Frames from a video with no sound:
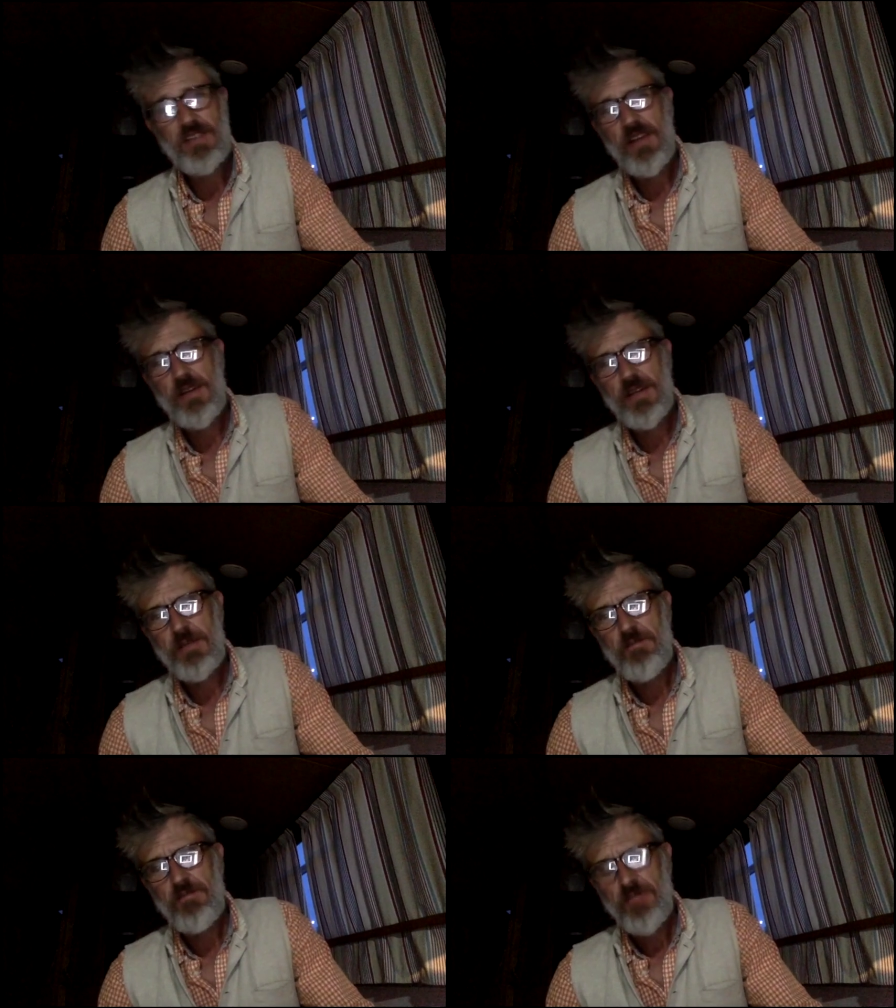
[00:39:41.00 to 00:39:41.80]
going.
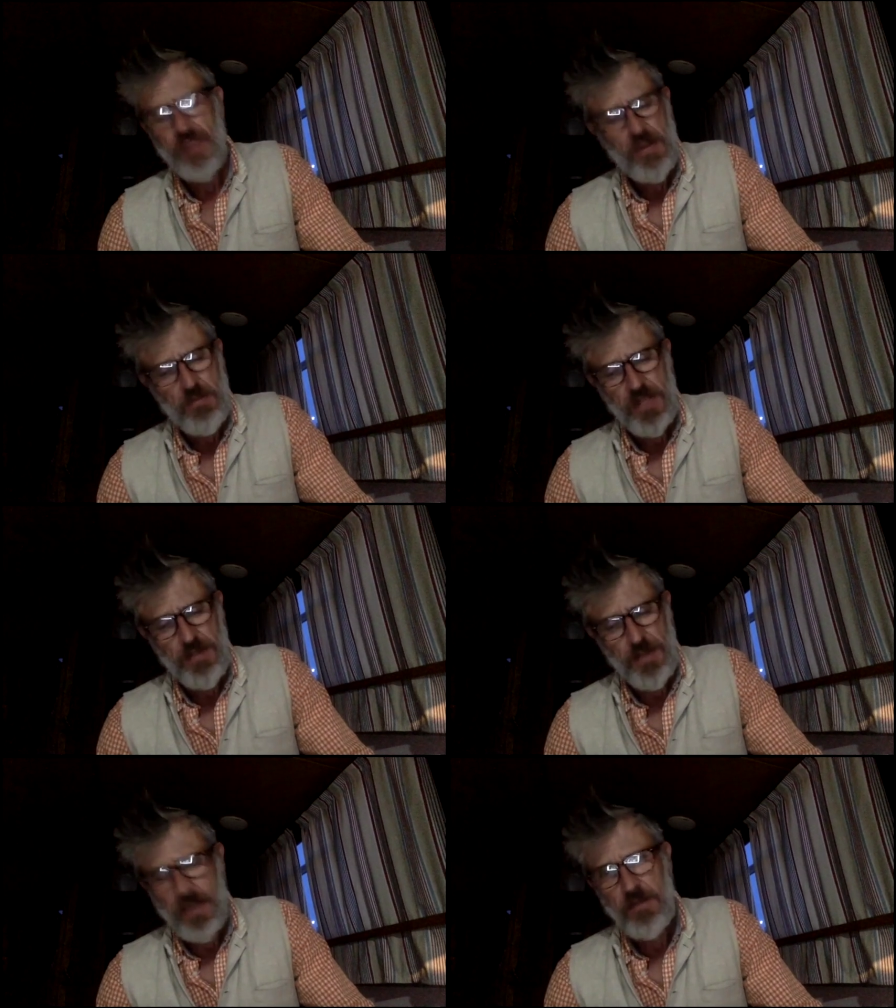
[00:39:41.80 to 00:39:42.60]
but they
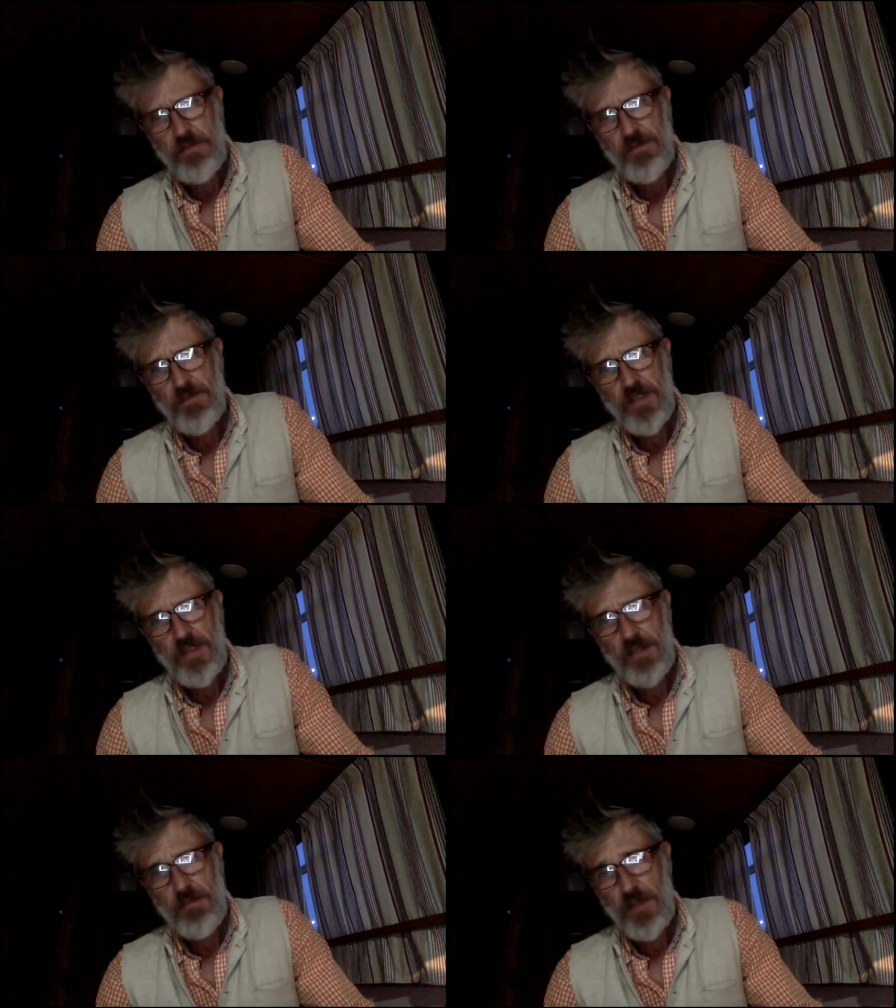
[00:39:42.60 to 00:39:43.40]
become
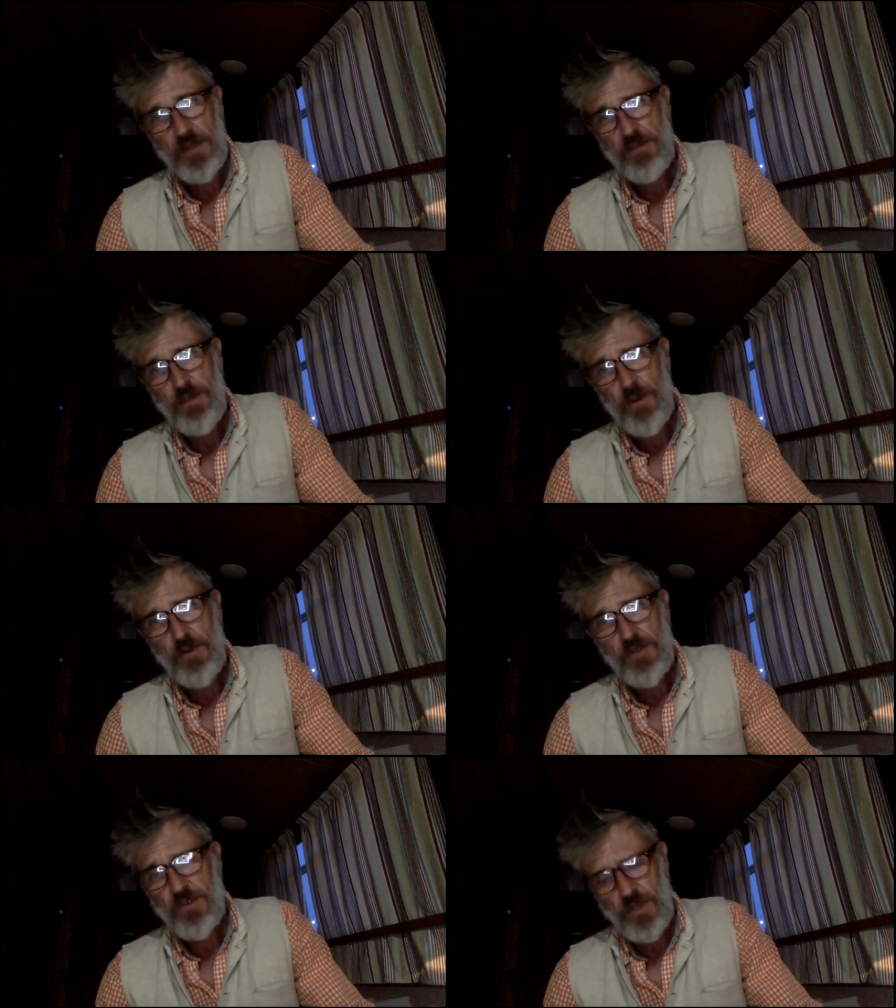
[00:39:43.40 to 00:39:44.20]
like massive
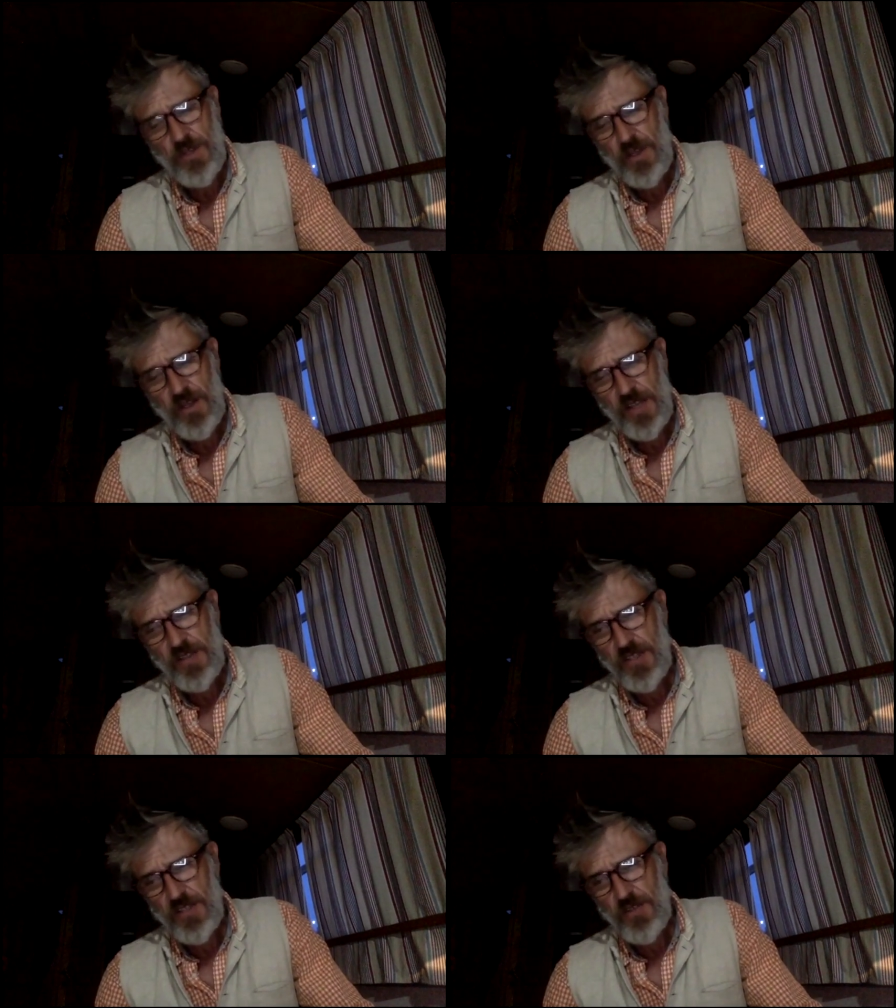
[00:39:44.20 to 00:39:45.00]
boulders. And when you collide
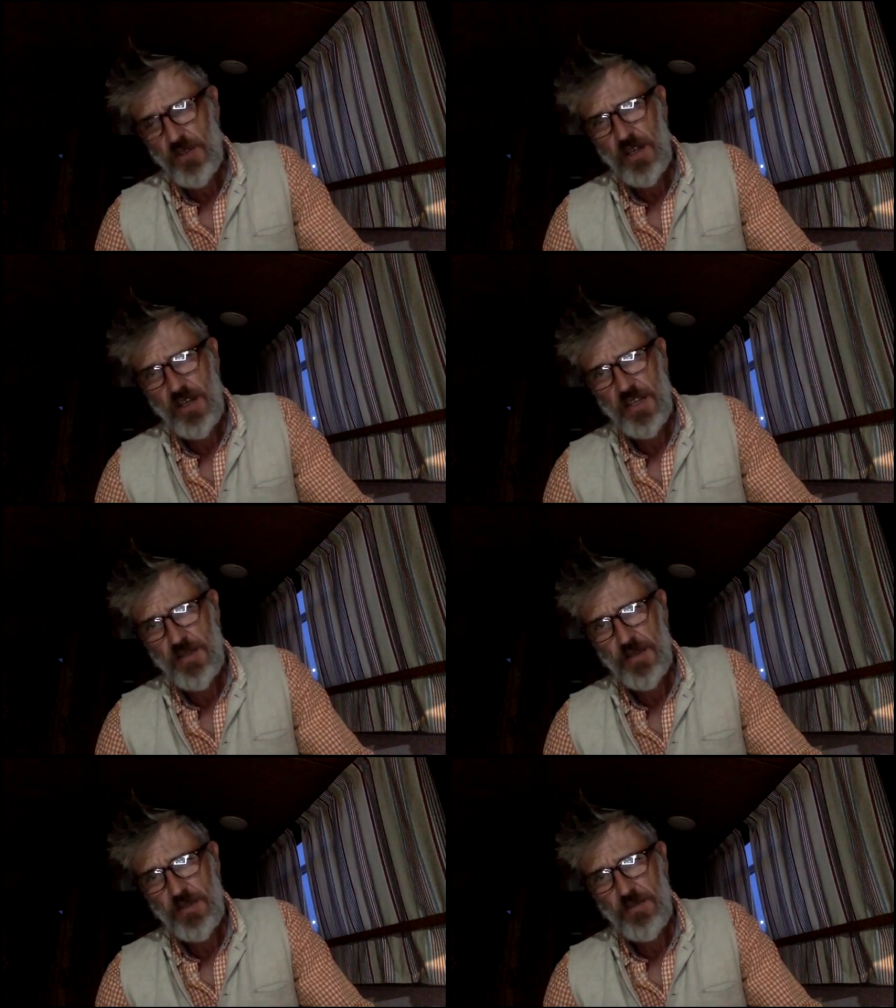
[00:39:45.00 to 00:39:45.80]
these, you're colliding them
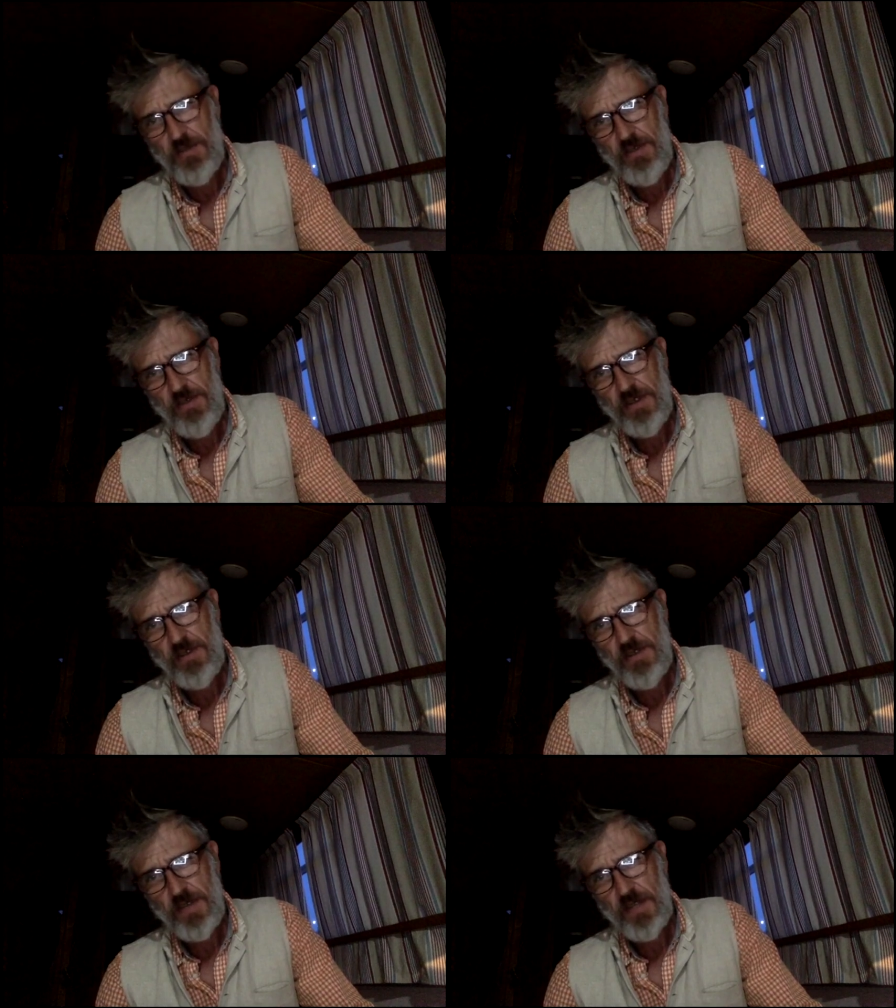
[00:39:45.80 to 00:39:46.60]
at effectively